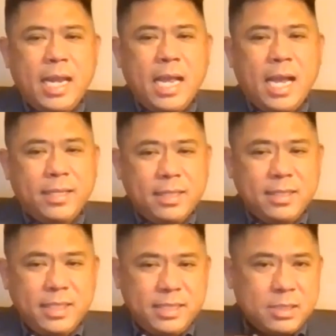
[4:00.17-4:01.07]
until
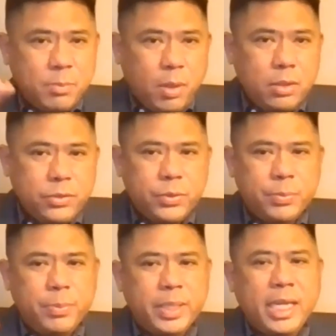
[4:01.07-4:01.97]
this small
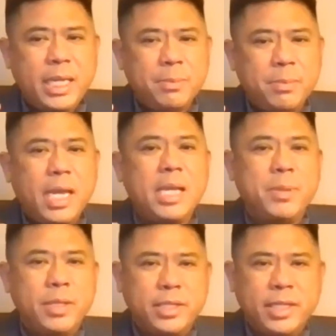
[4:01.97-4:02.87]
group became a
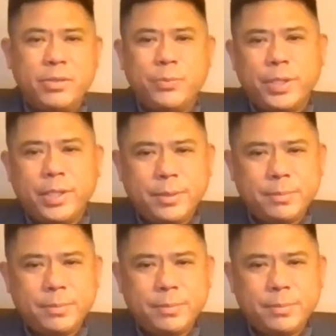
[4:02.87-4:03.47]
bigger network.